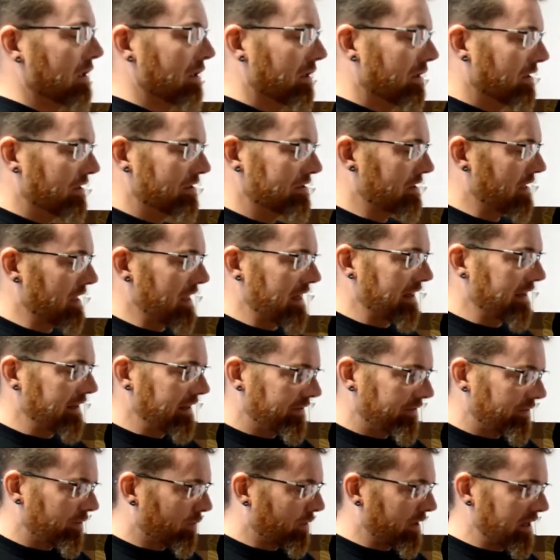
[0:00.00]
There's a lot of
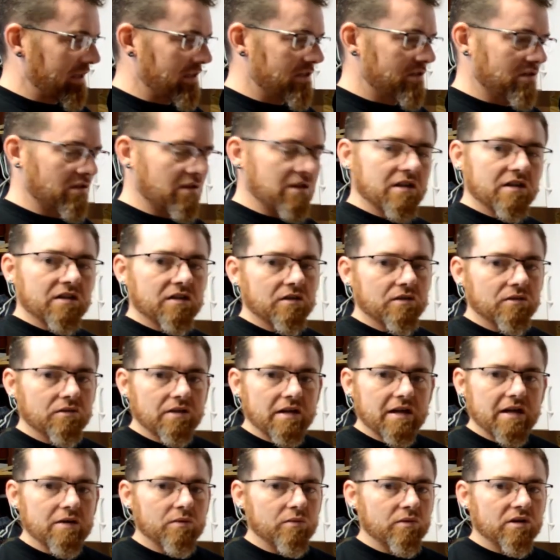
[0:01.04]
different ways you can do
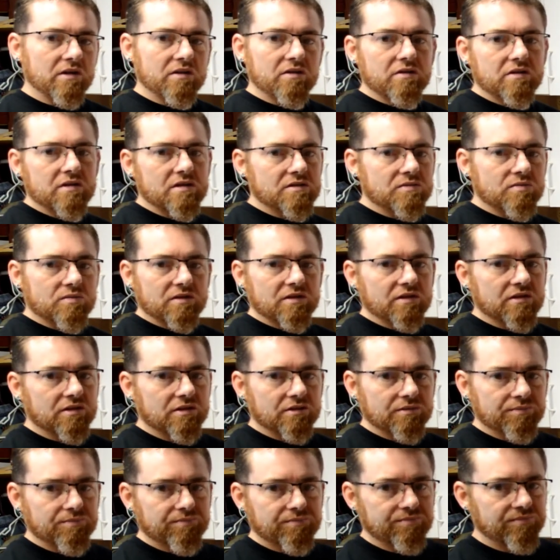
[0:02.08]
that, whether it's with
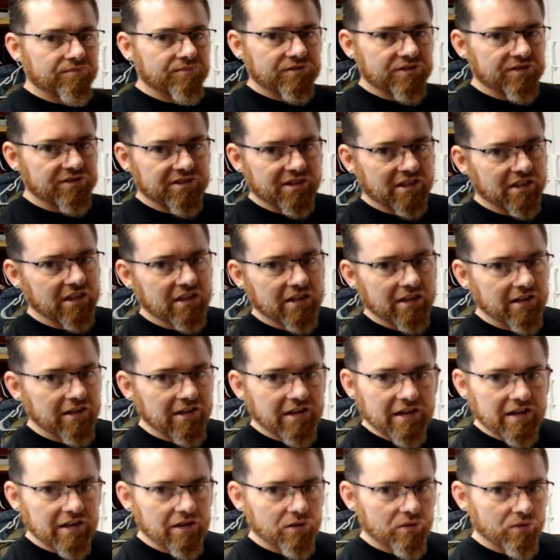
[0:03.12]
sticking a
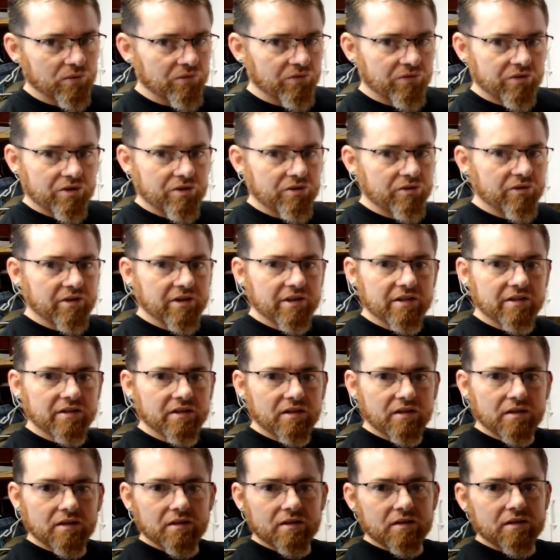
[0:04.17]
nail through it,
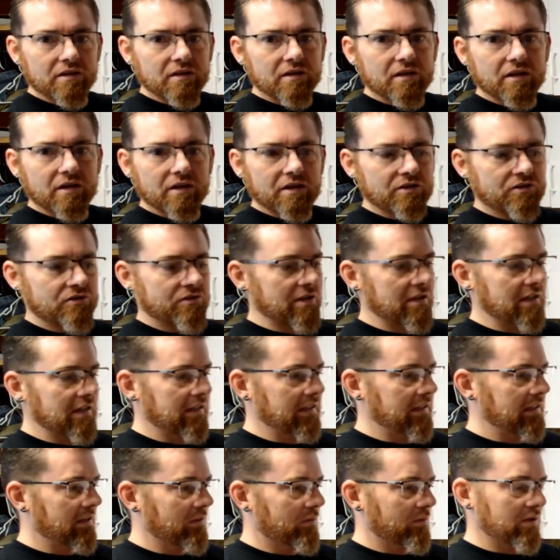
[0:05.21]

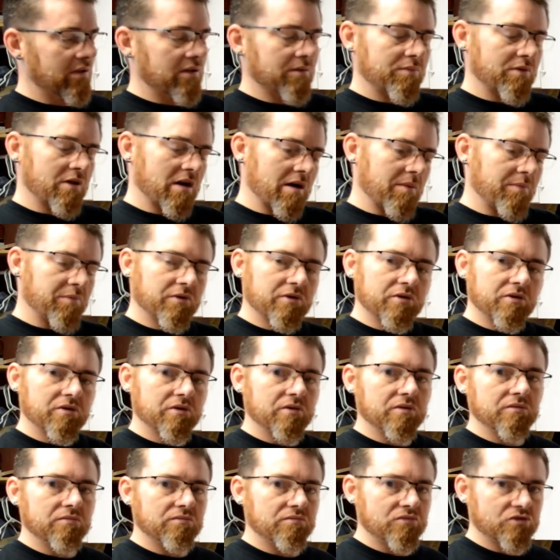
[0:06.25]
drilling it with the
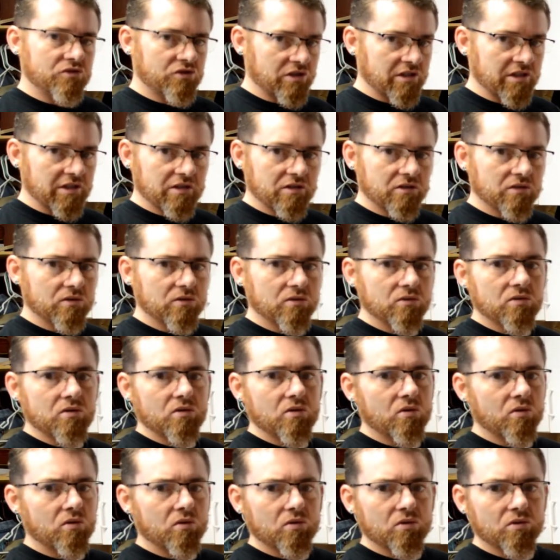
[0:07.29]
proper drill,
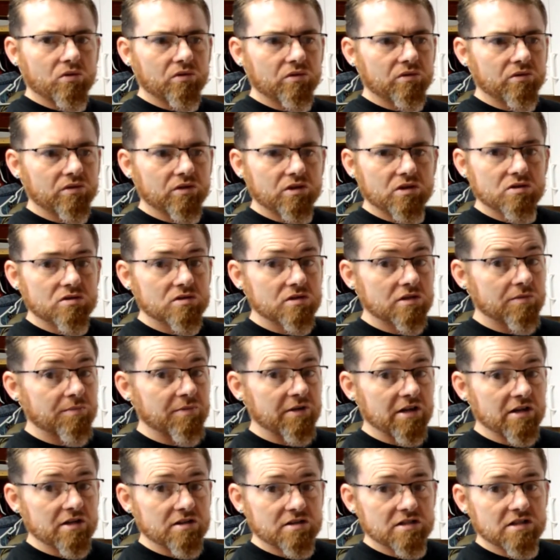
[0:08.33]
or using a
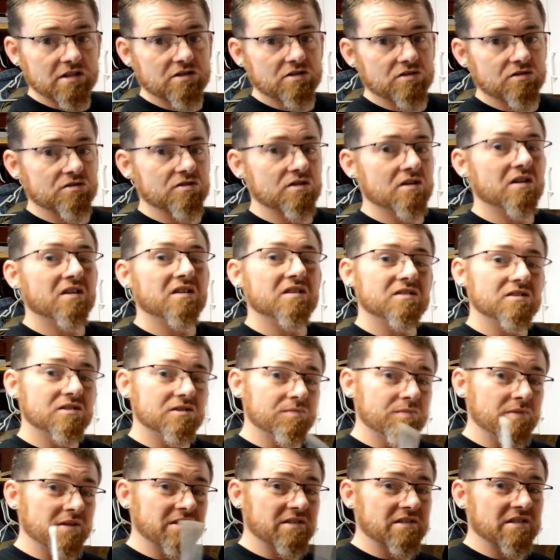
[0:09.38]
pair of scissors.
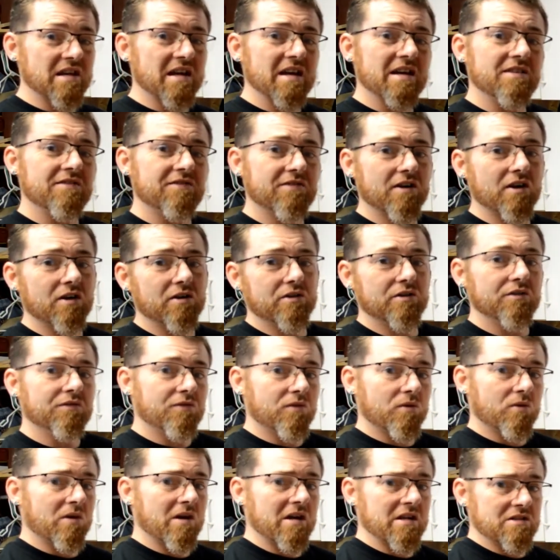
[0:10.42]
Just be safe, all you
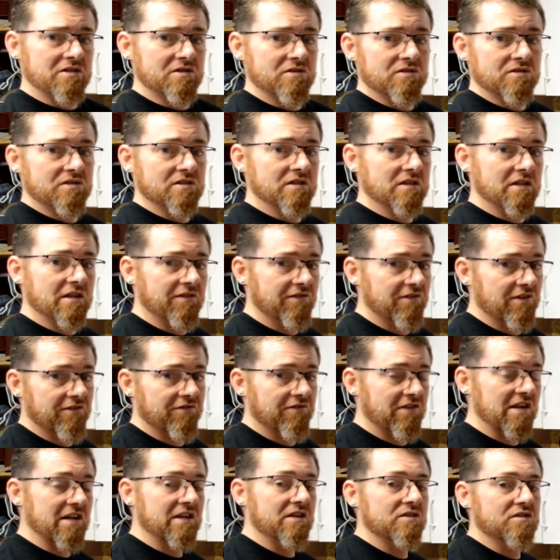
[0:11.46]
4-Hers and
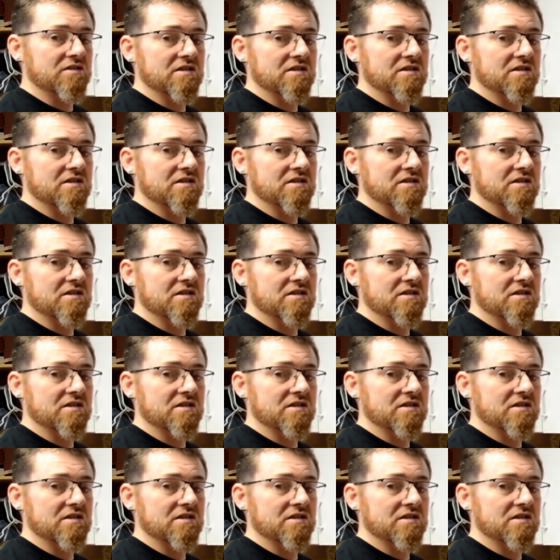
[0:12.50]
FFAers